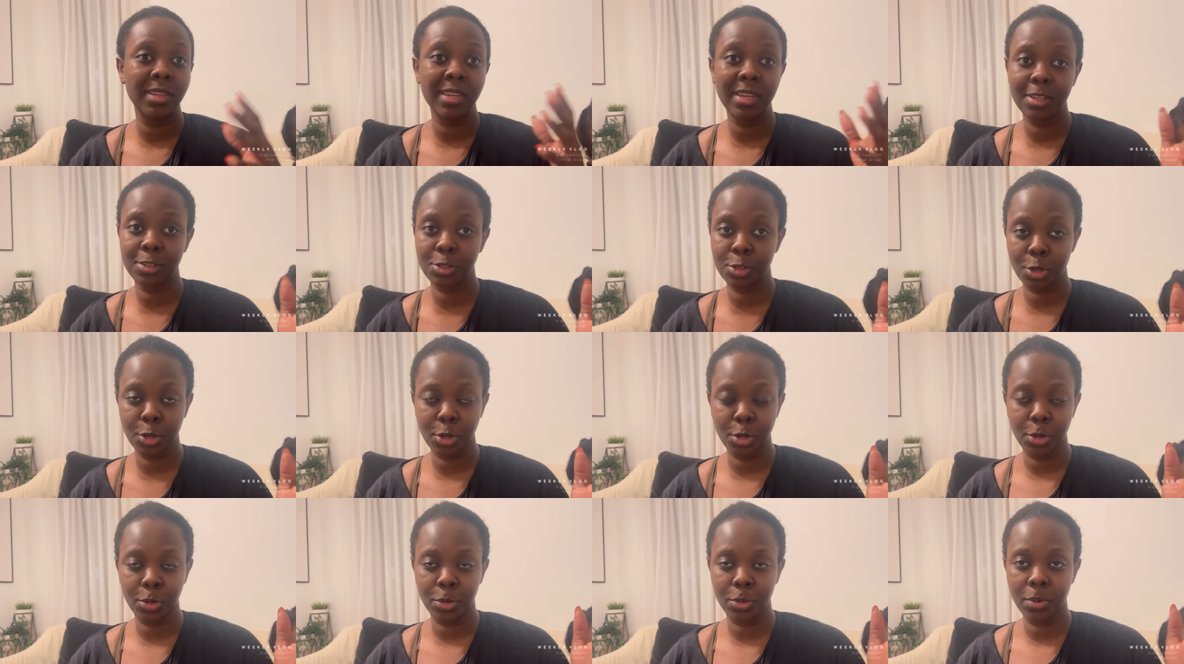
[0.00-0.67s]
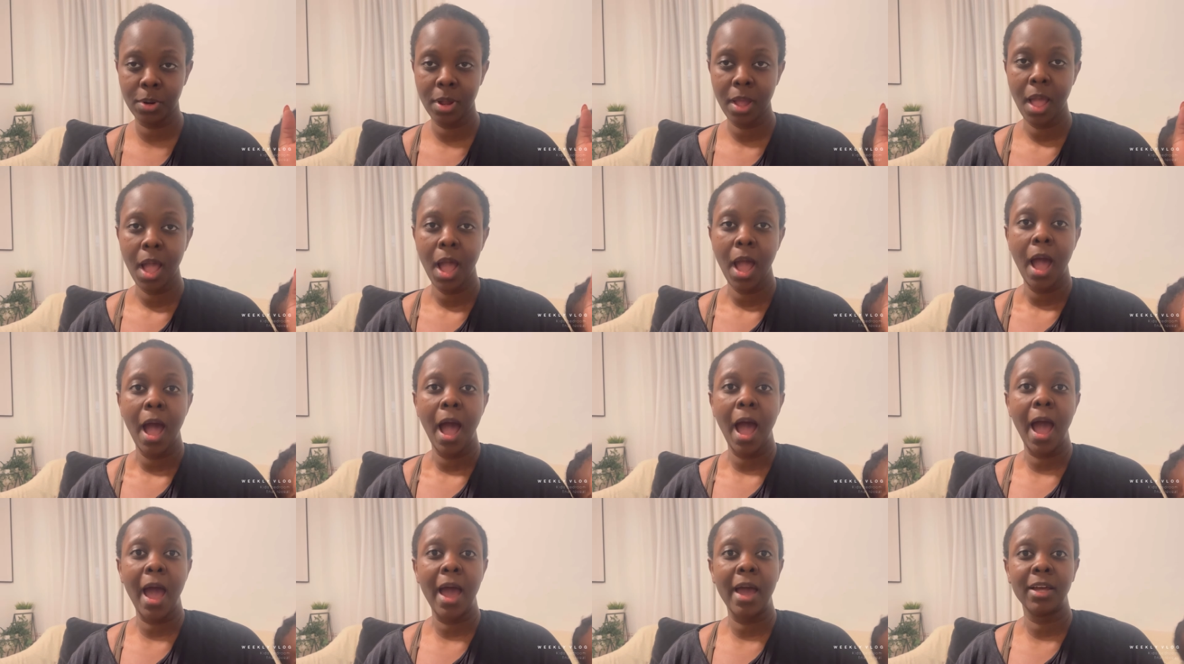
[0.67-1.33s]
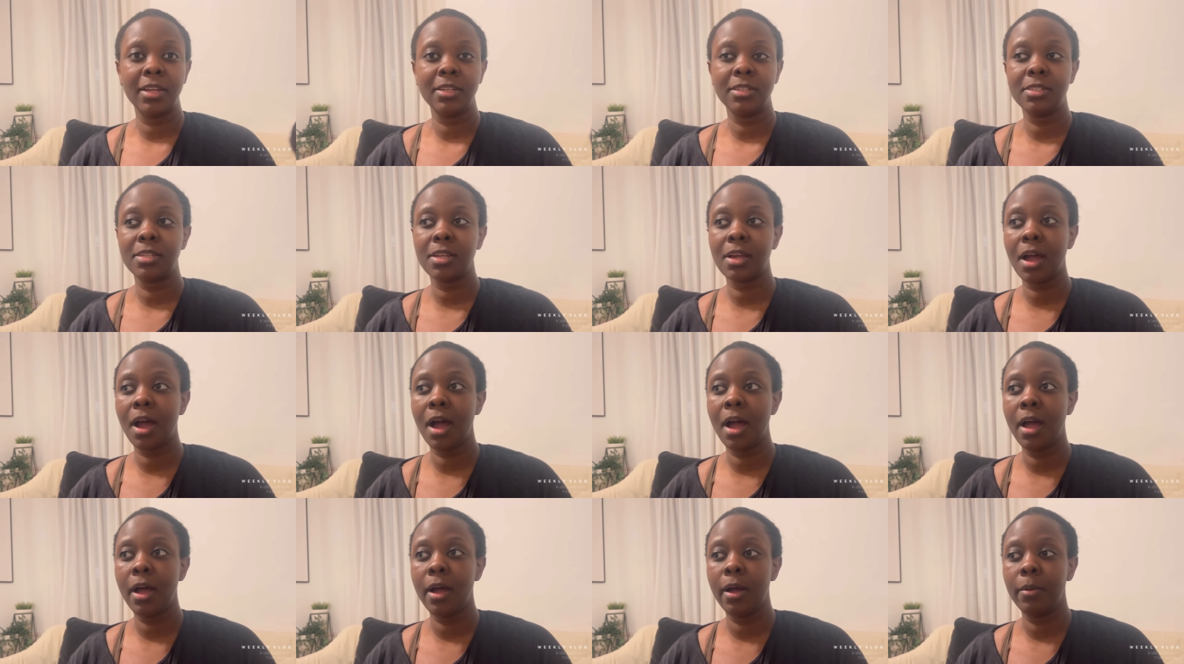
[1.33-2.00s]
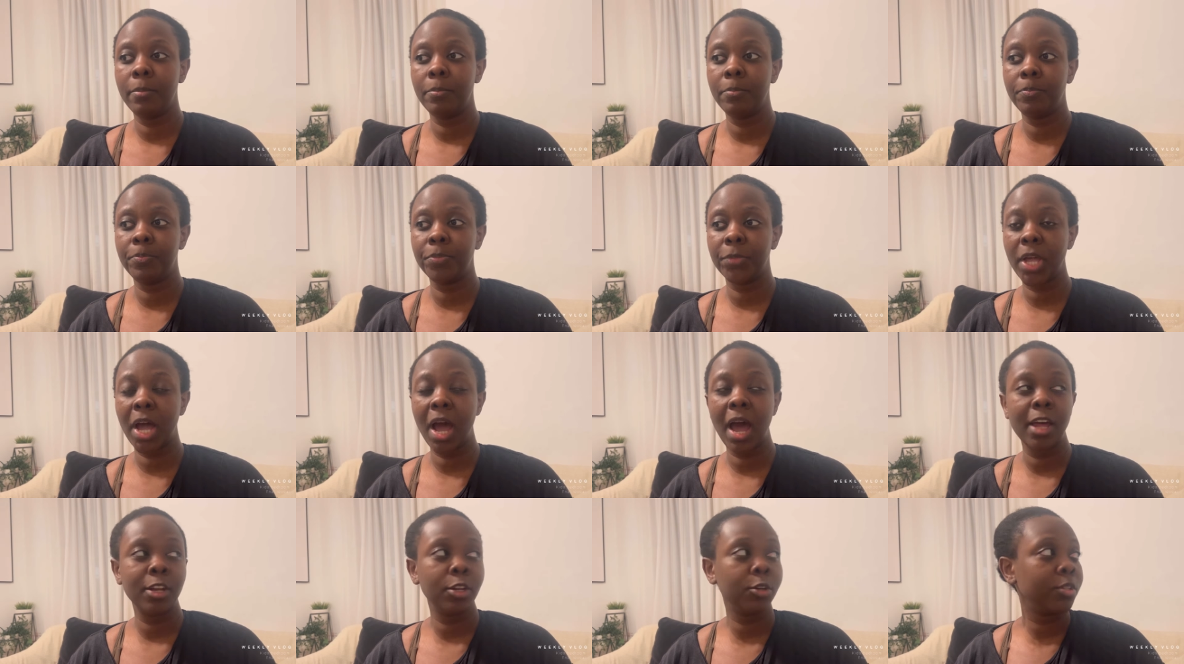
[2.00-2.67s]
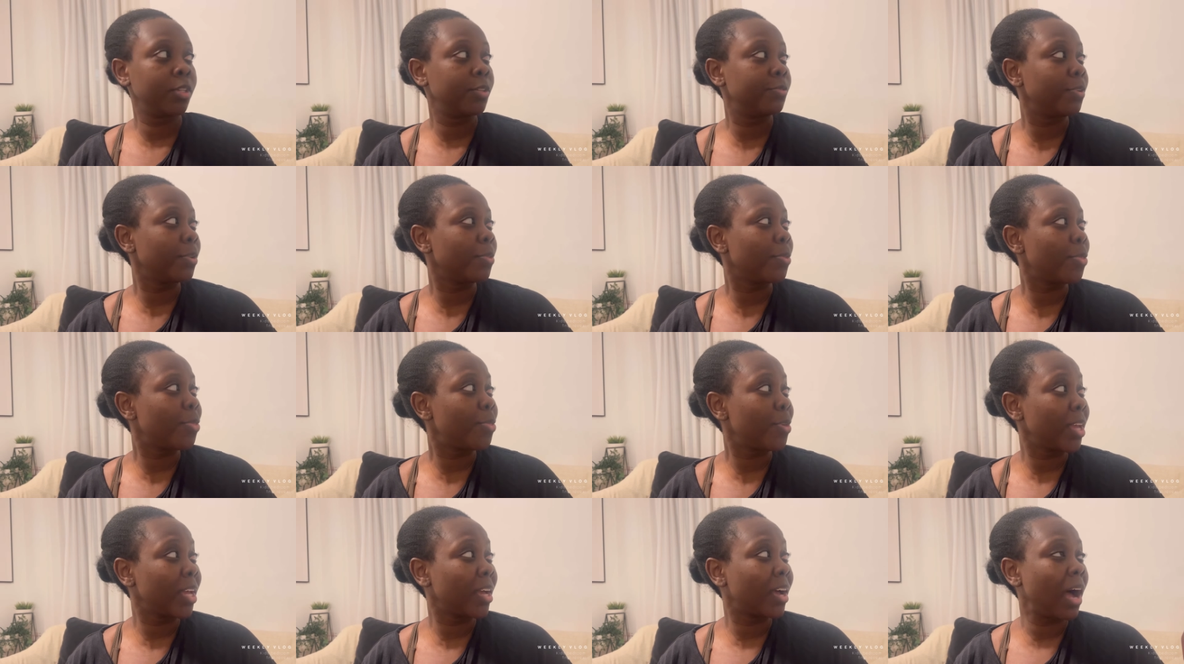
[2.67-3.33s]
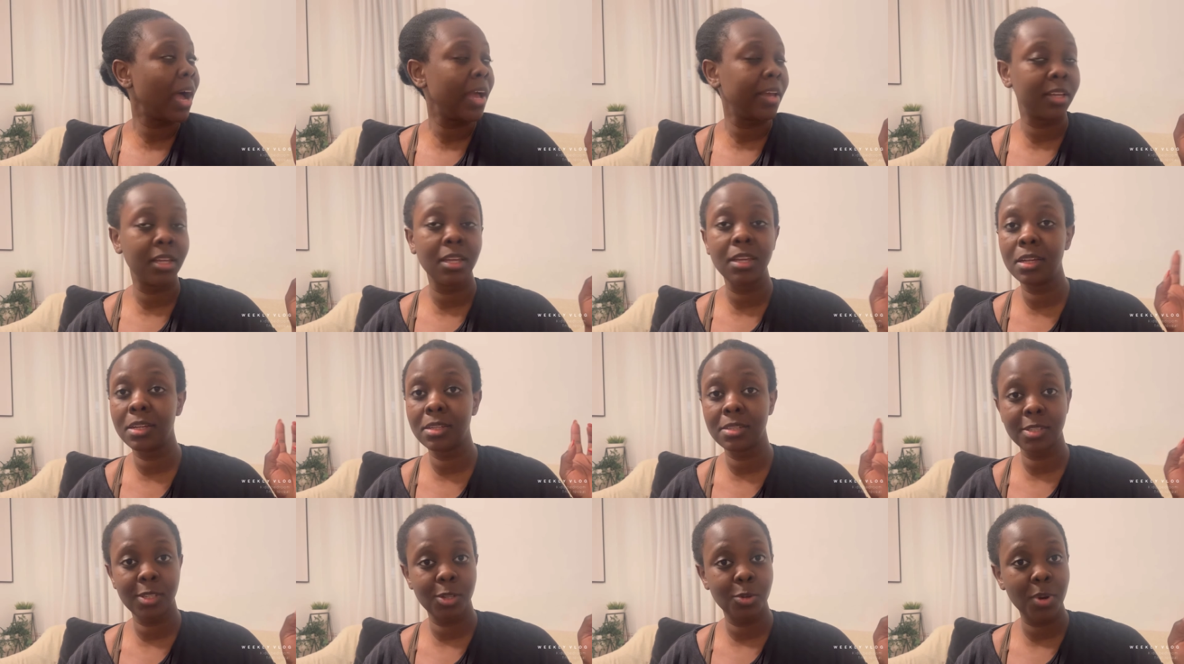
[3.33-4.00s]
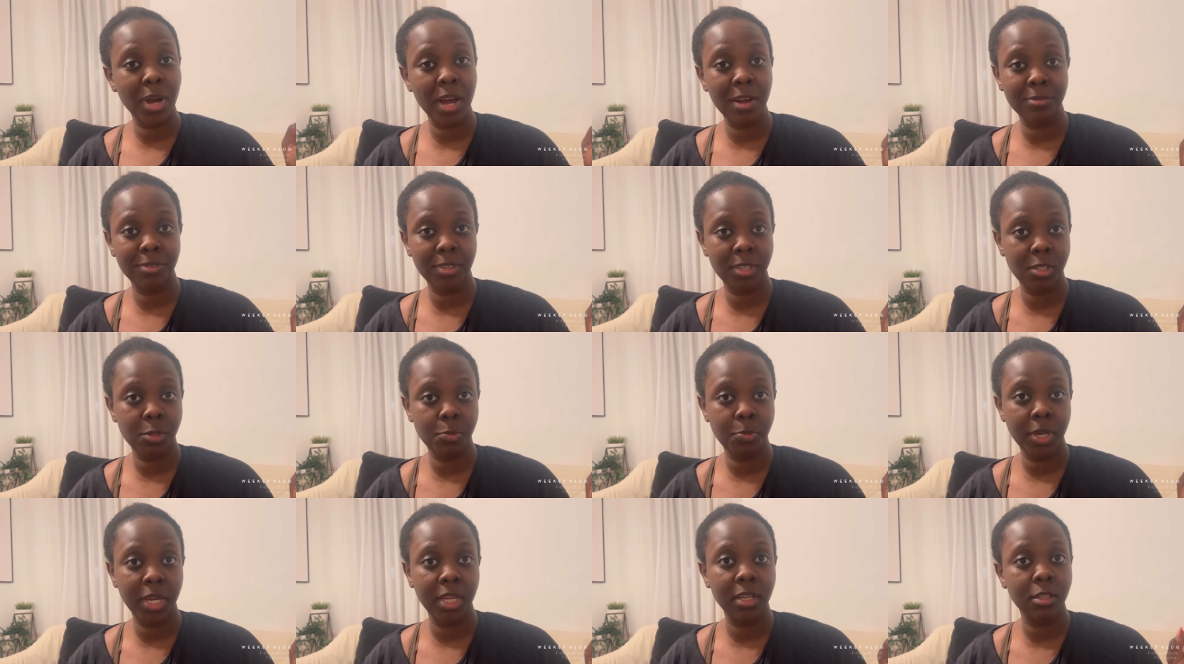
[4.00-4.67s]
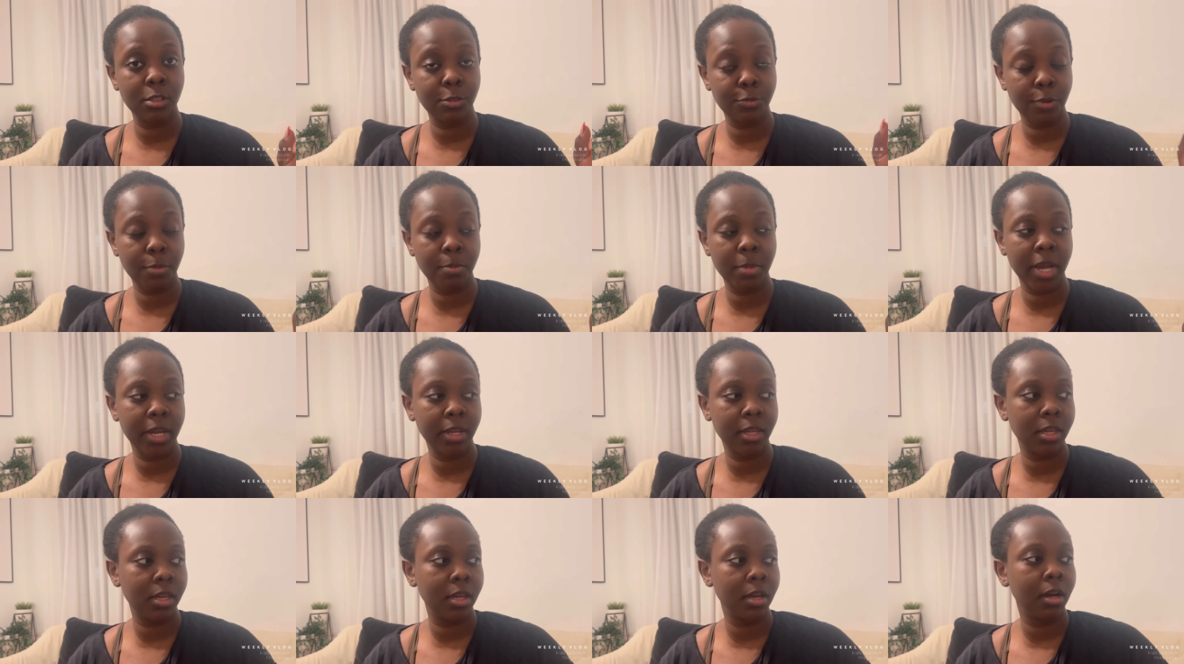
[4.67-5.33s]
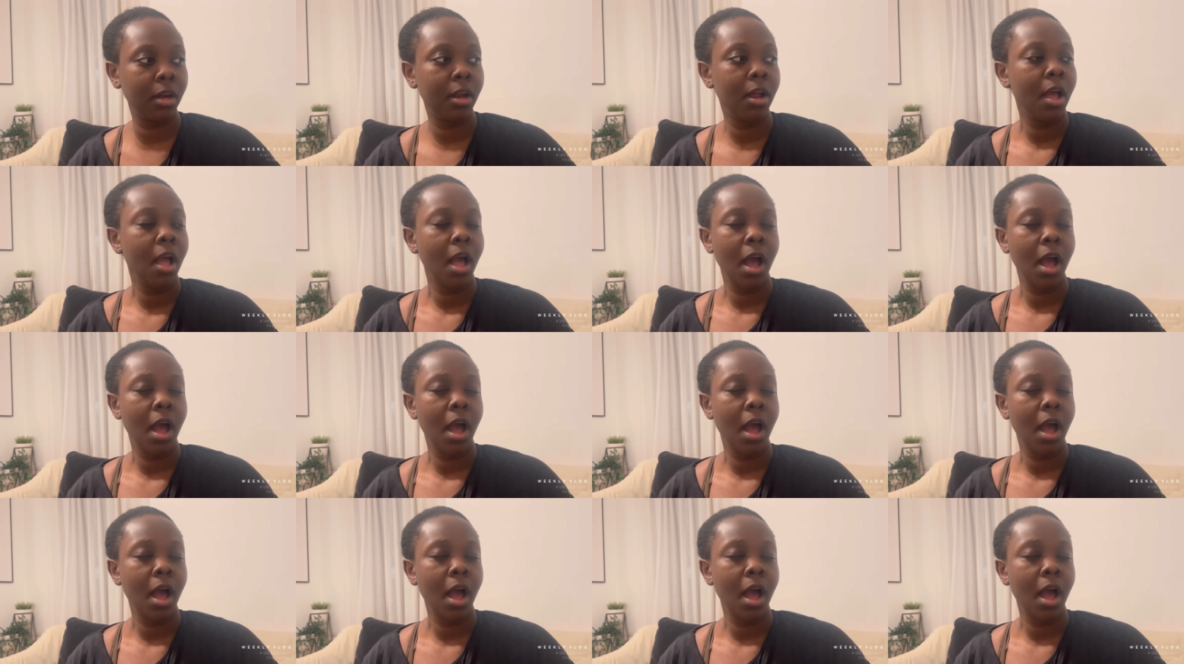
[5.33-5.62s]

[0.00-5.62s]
years ago and um, I don't even think Ikea still have this bed, it's from Ikea.